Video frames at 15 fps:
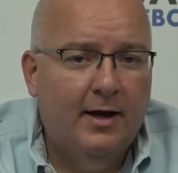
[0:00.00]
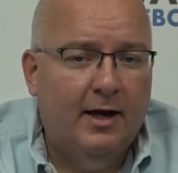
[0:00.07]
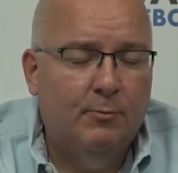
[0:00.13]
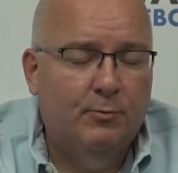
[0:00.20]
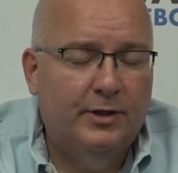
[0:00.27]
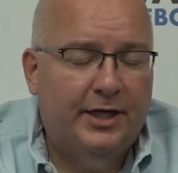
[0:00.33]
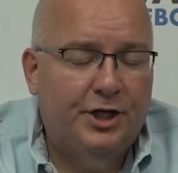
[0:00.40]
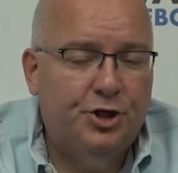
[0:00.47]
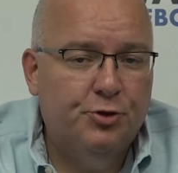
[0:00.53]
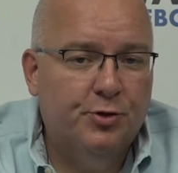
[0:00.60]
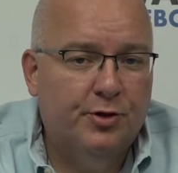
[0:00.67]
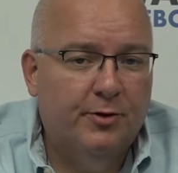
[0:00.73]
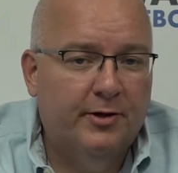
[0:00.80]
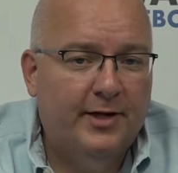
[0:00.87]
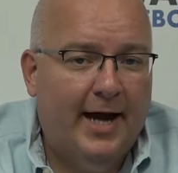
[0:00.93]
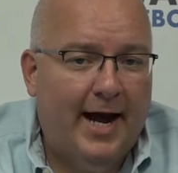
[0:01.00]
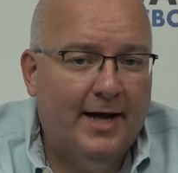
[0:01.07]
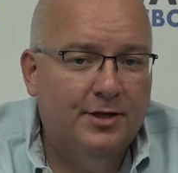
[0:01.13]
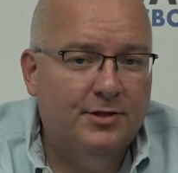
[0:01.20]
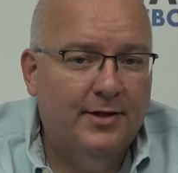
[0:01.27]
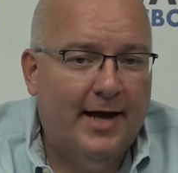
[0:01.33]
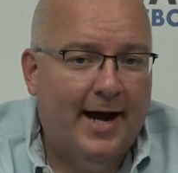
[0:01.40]
and we'll need you to
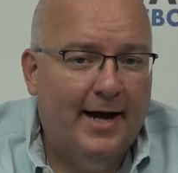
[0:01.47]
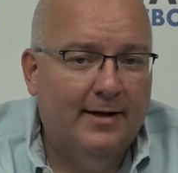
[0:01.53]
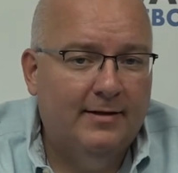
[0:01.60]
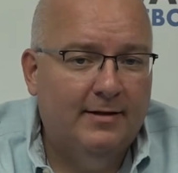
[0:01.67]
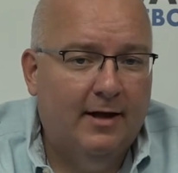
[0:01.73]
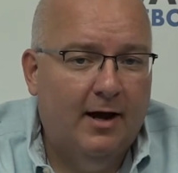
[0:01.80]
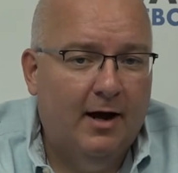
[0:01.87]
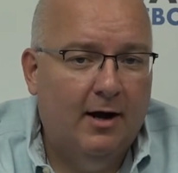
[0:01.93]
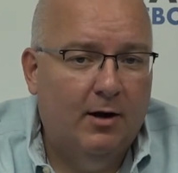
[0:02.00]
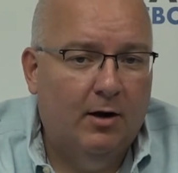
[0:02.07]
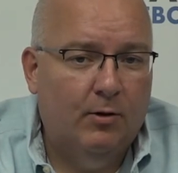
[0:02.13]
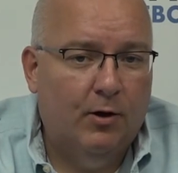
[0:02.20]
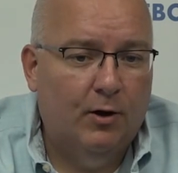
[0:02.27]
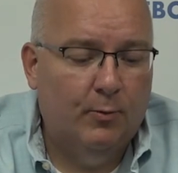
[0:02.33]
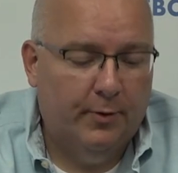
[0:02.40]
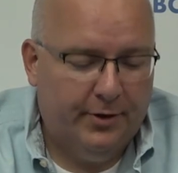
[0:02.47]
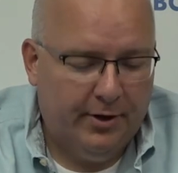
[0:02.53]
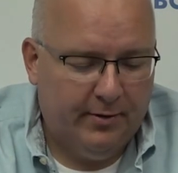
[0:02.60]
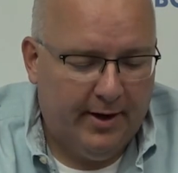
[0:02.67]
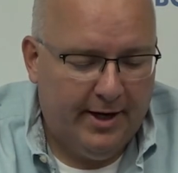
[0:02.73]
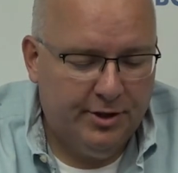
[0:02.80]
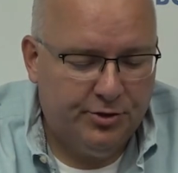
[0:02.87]
attach that uh, along with
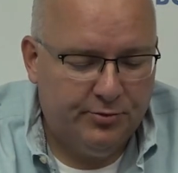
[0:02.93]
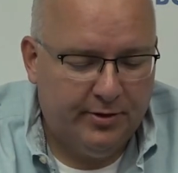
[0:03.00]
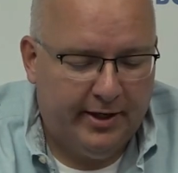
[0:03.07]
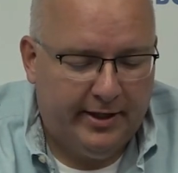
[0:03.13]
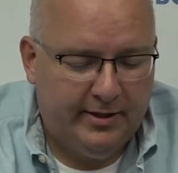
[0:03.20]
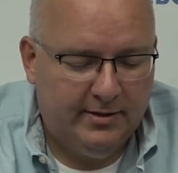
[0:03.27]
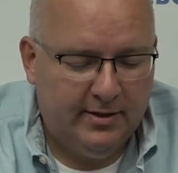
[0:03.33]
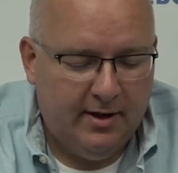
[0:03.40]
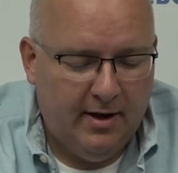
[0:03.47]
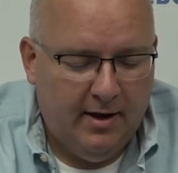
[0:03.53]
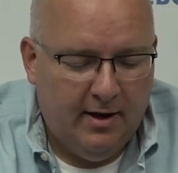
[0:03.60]
your entries.